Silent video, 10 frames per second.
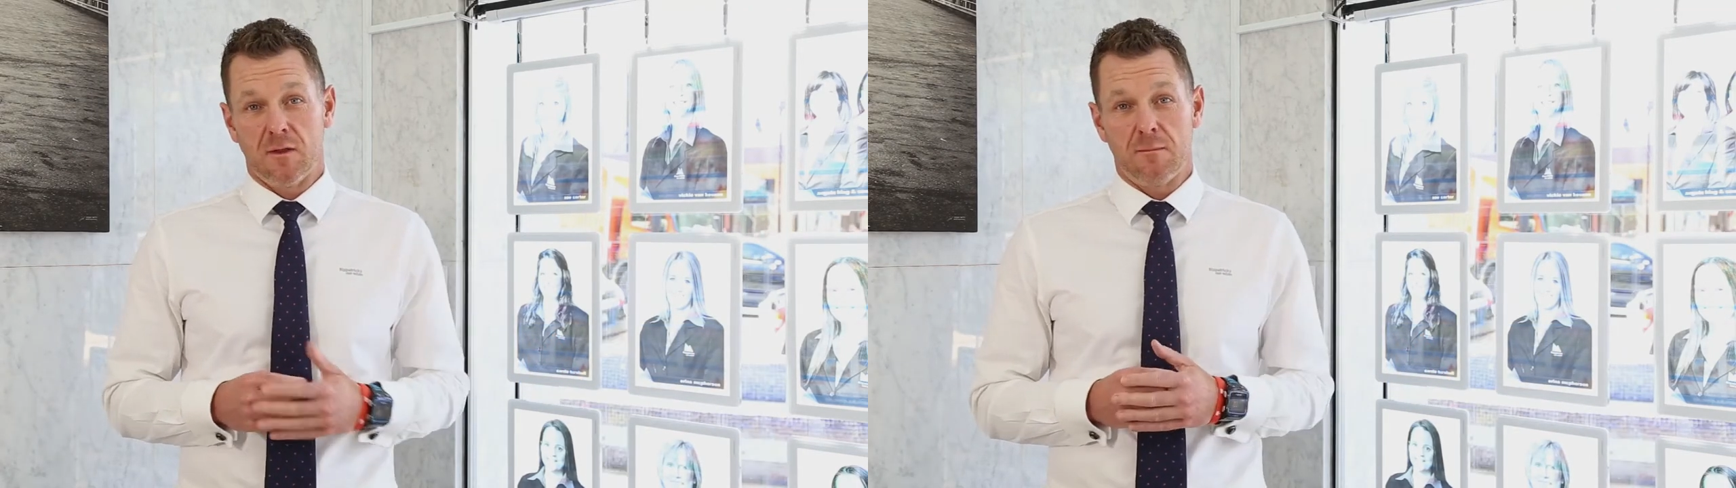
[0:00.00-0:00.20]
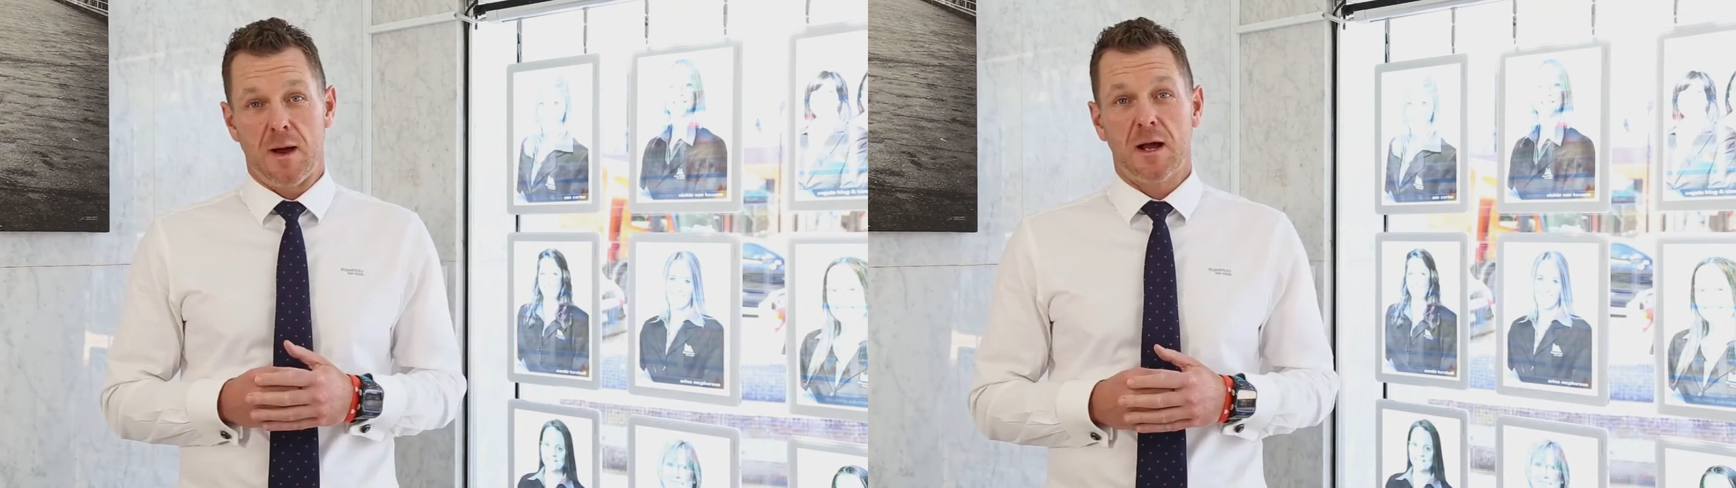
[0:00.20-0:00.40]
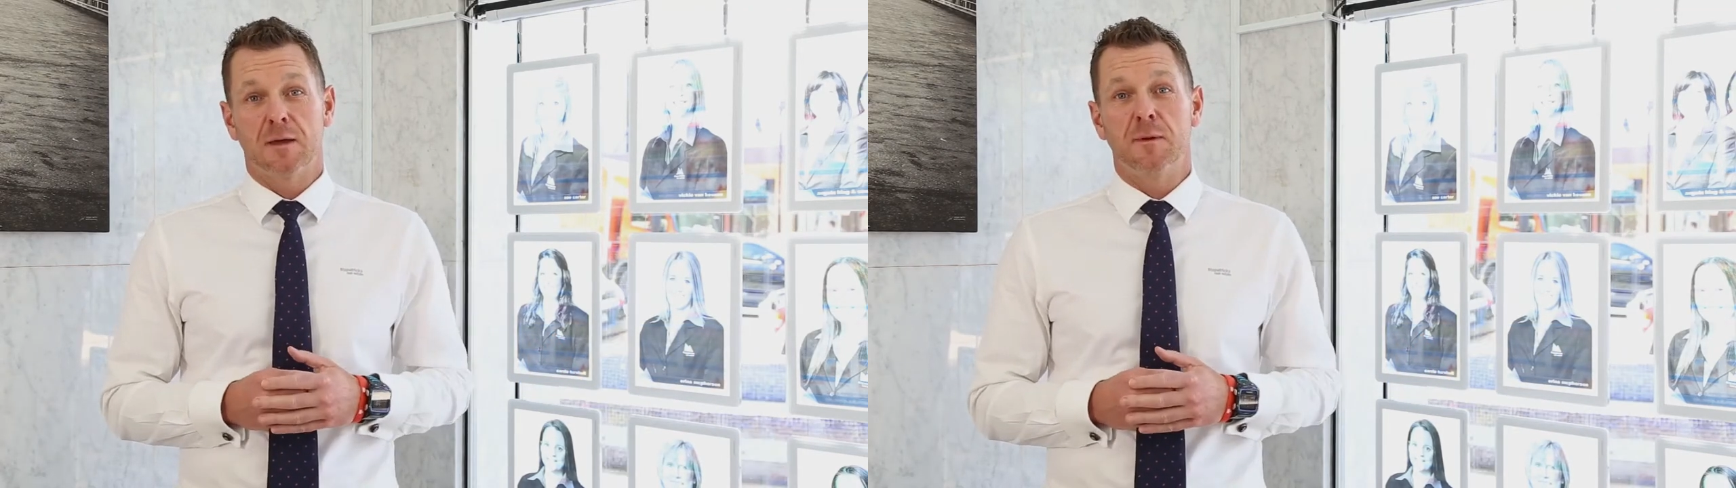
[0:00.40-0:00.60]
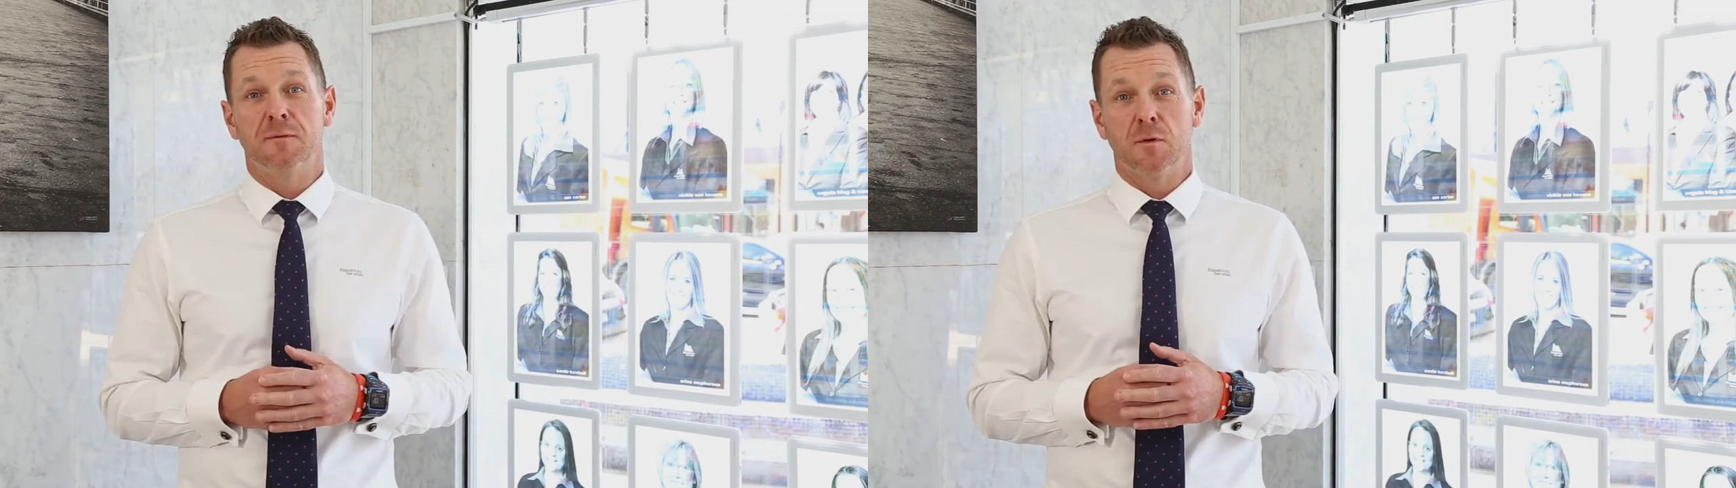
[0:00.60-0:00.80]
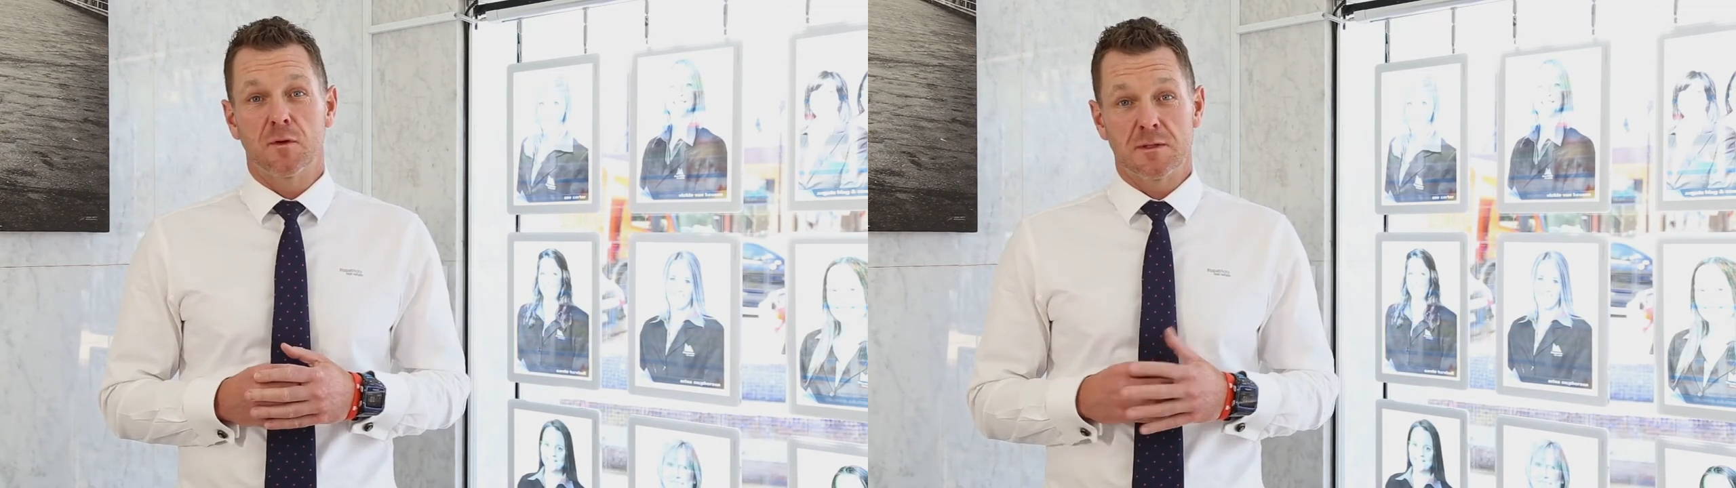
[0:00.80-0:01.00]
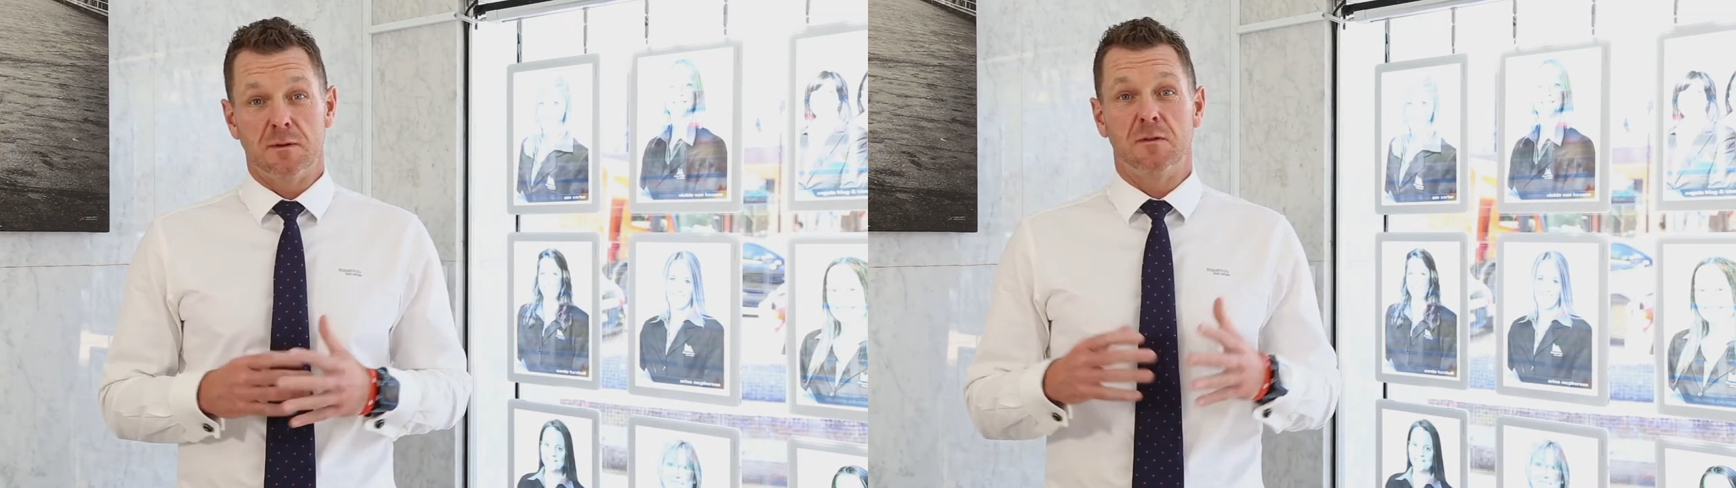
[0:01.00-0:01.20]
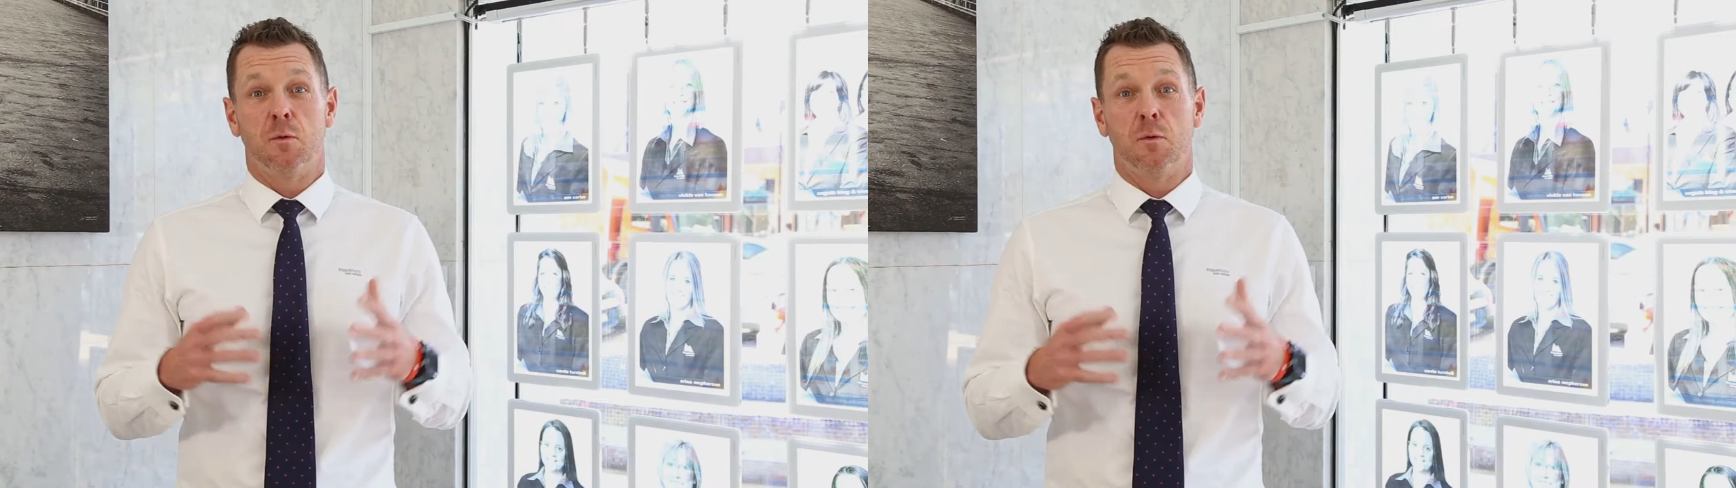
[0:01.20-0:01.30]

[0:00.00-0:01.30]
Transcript: on the market before Christmas.